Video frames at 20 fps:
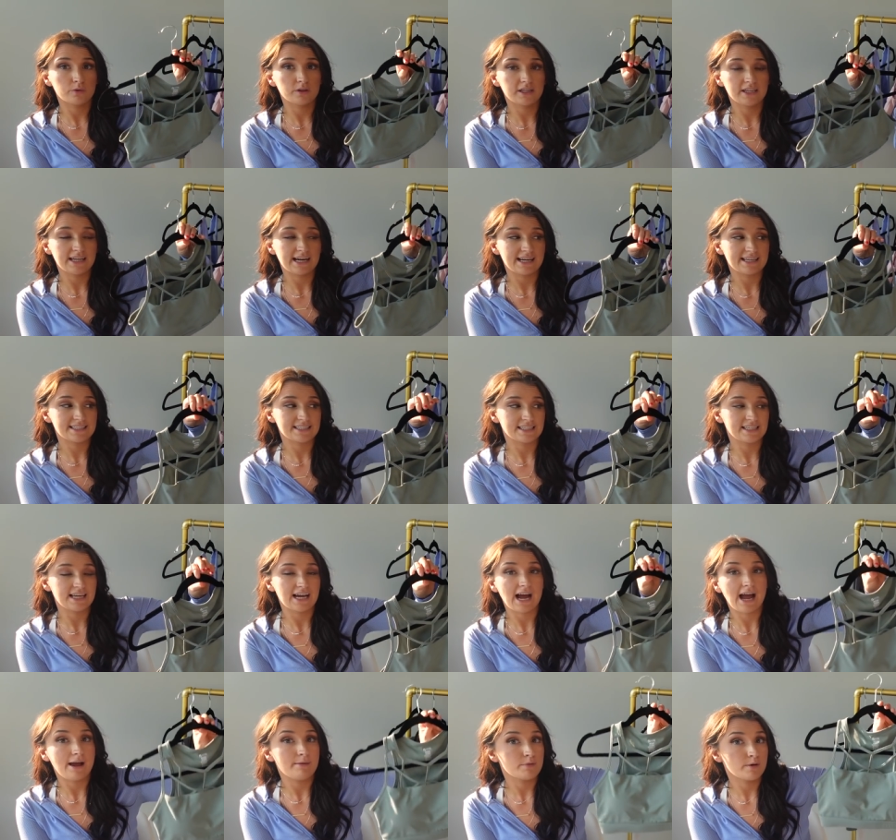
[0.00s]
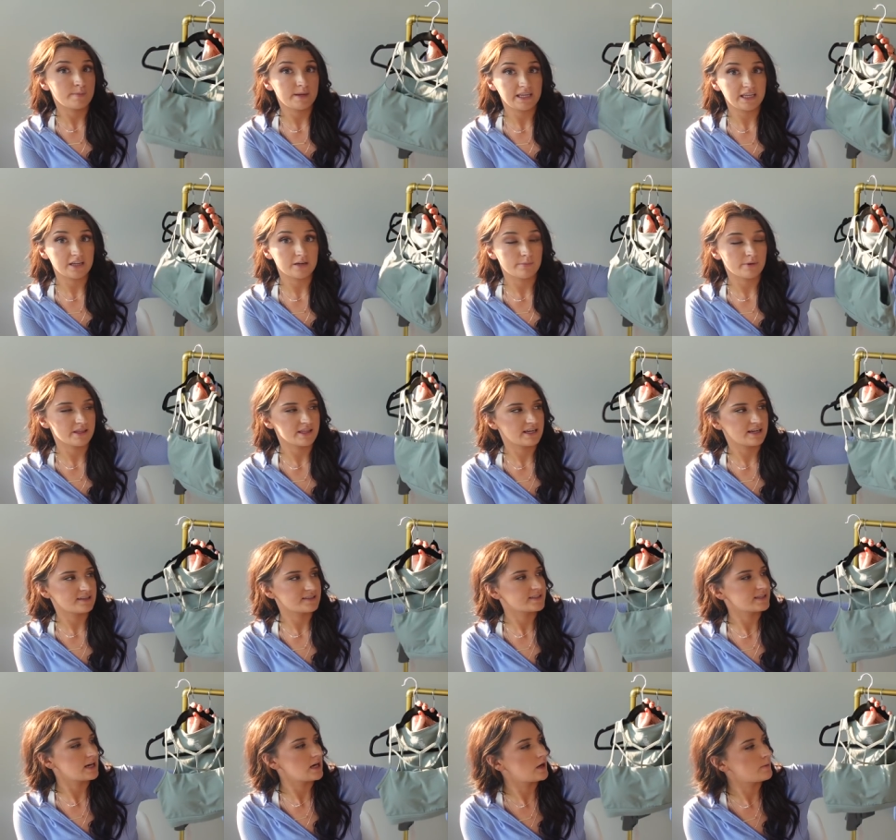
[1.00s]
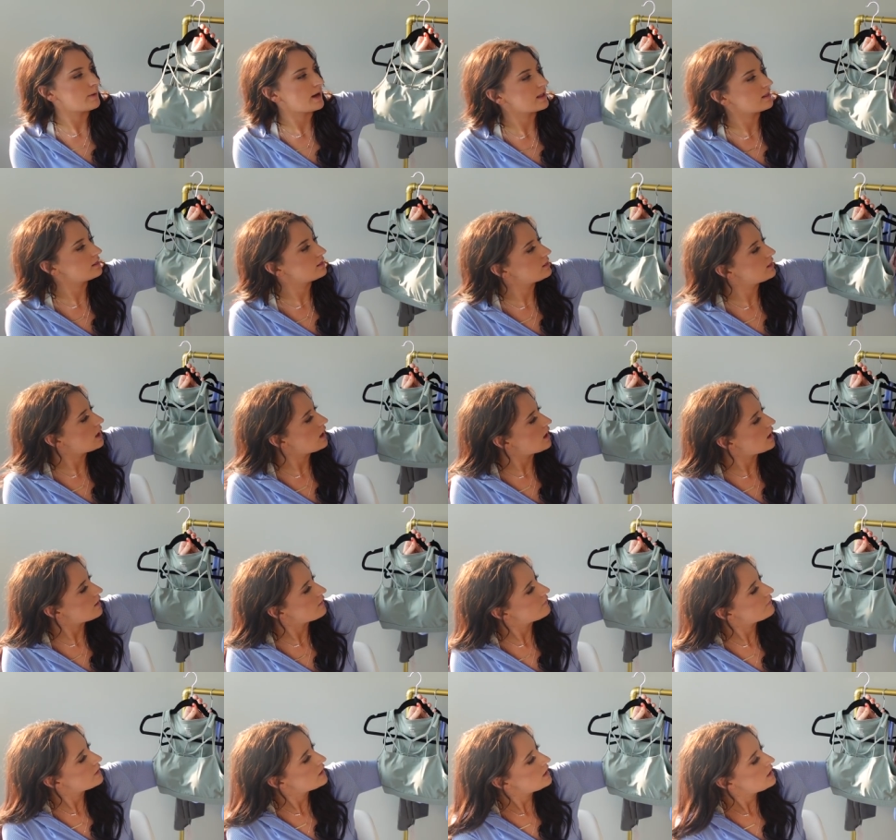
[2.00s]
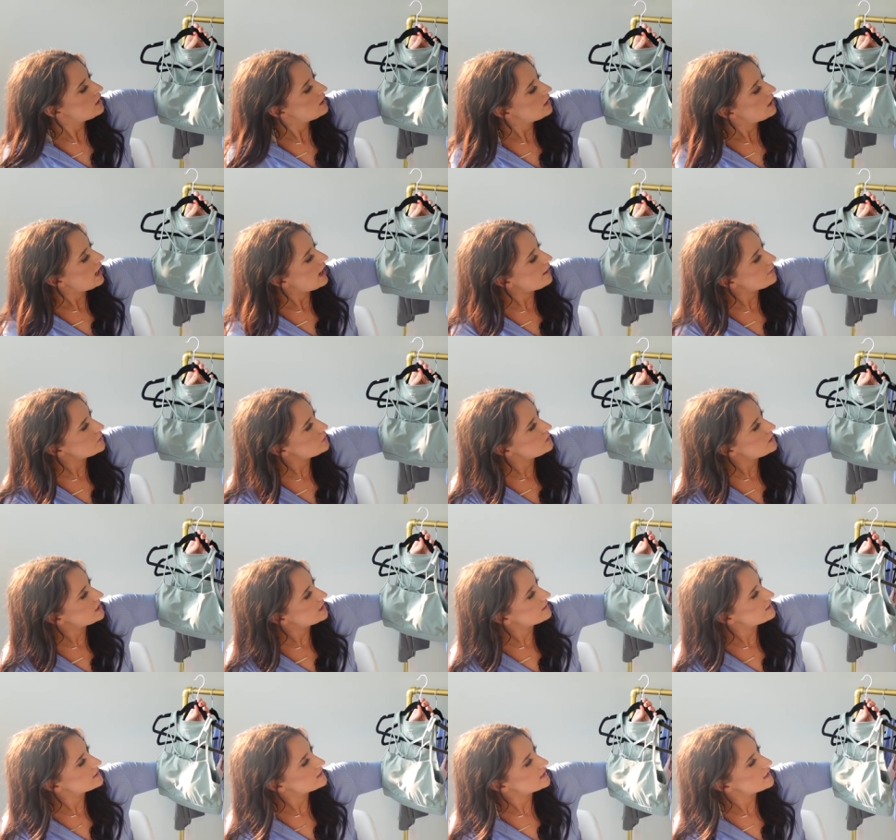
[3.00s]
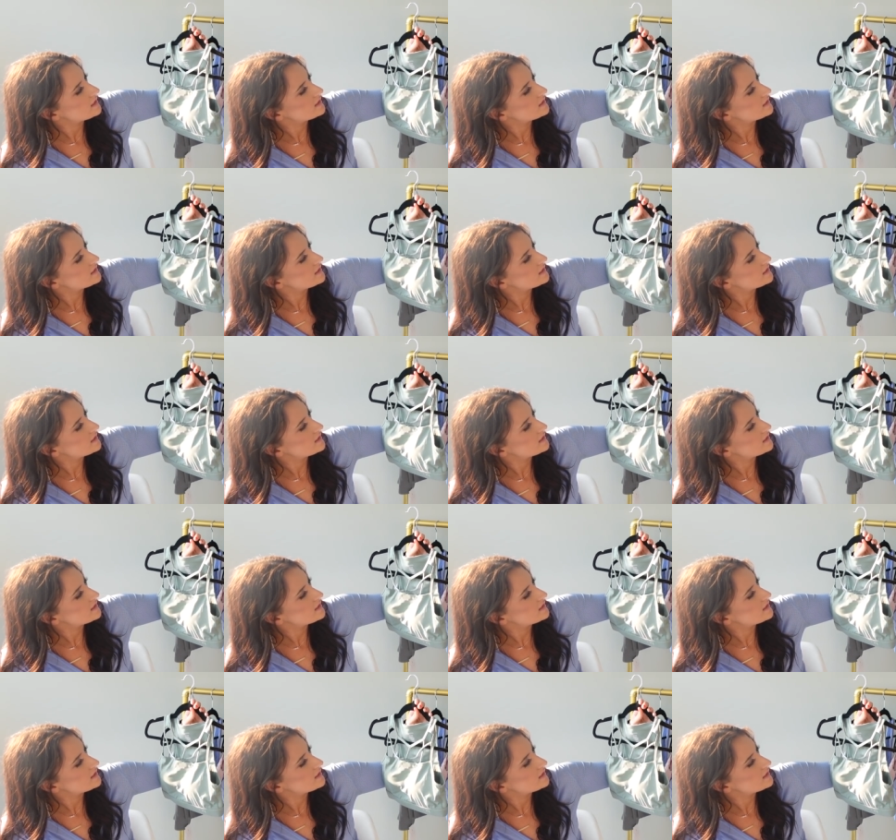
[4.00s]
really nicely. I am a medium in this. I love how unique this